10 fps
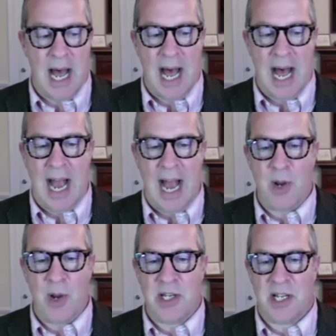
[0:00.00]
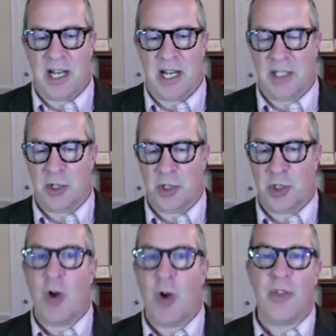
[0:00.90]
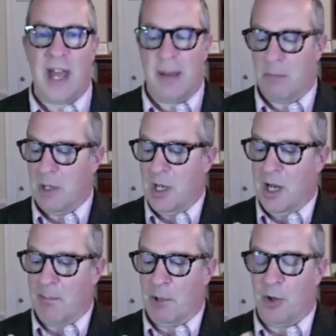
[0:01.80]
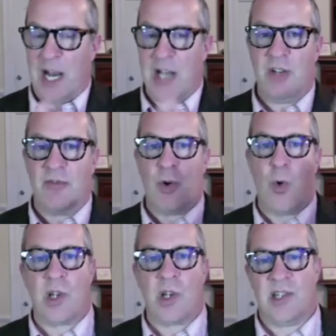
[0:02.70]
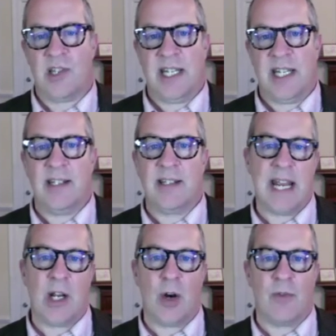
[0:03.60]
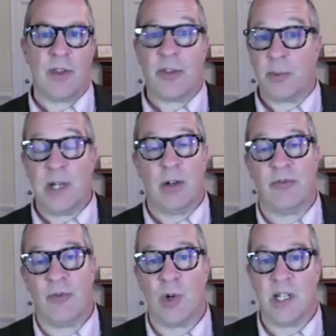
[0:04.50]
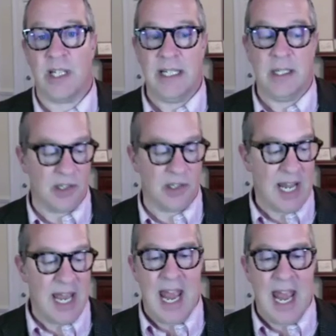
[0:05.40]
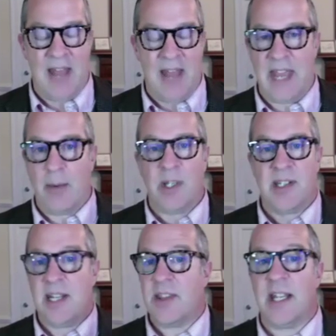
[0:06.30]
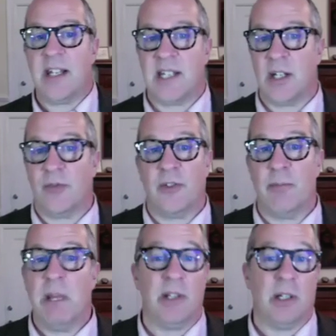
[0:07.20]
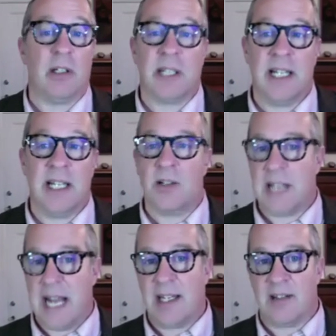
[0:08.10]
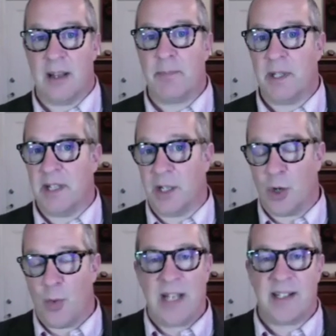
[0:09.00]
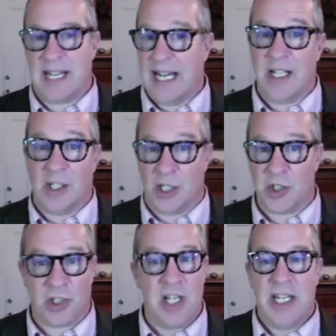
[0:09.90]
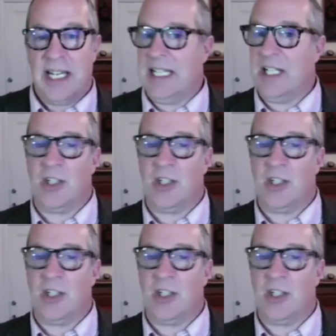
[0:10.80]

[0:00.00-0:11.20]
I would show them a progression of courses that kids take over 3 or 4 years, and they would see things that are familiar. Kids are taking something that equates to English in each